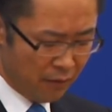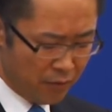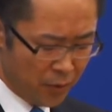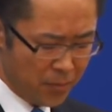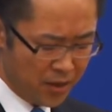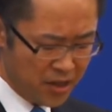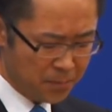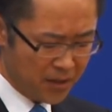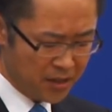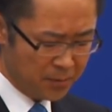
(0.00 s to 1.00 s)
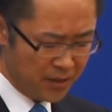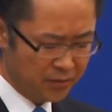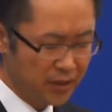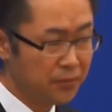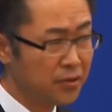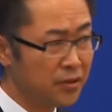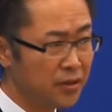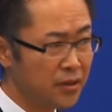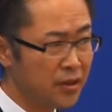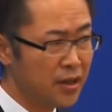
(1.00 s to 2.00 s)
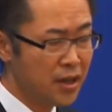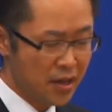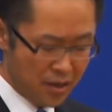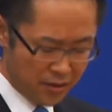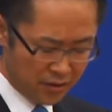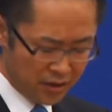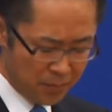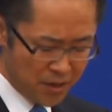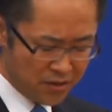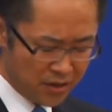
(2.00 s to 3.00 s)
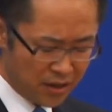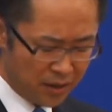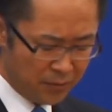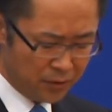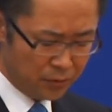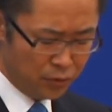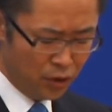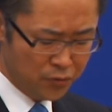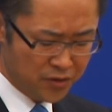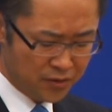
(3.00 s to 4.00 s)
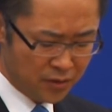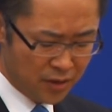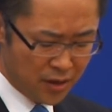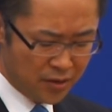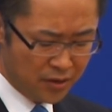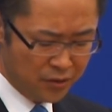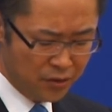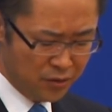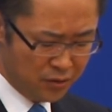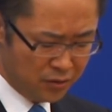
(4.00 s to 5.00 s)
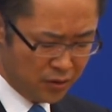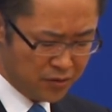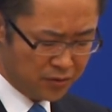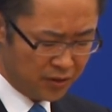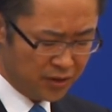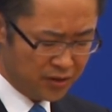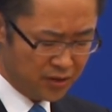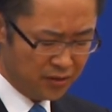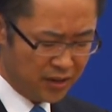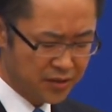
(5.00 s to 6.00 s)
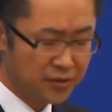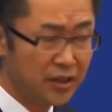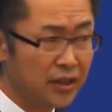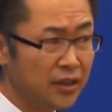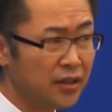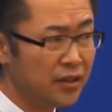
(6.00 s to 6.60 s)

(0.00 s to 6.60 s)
From this perspective, the DPJ government launched the new growth strategy last year,